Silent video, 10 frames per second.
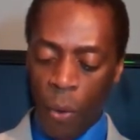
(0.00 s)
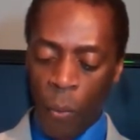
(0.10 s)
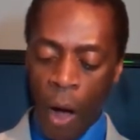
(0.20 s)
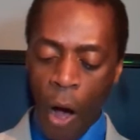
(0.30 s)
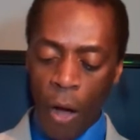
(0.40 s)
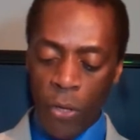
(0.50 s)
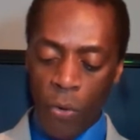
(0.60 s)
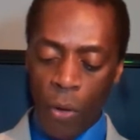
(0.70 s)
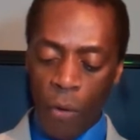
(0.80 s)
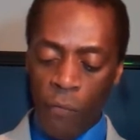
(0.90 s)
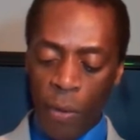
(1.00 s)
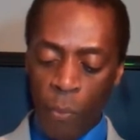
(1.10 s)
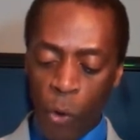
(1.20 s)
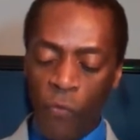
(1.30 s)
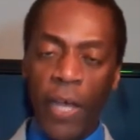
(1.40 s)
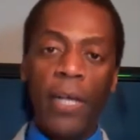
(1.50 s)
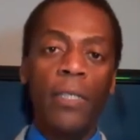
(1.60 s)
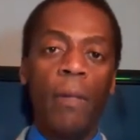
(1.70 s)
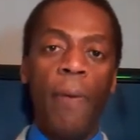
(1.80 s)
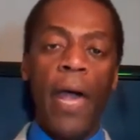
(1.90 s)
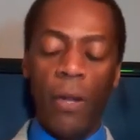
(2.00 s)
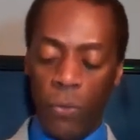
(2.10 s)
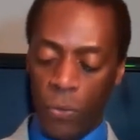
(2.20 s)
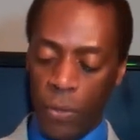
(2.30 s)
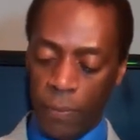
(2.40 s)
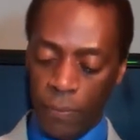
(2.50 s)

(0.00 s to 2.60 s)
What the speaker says: "Why are you removing the panels?"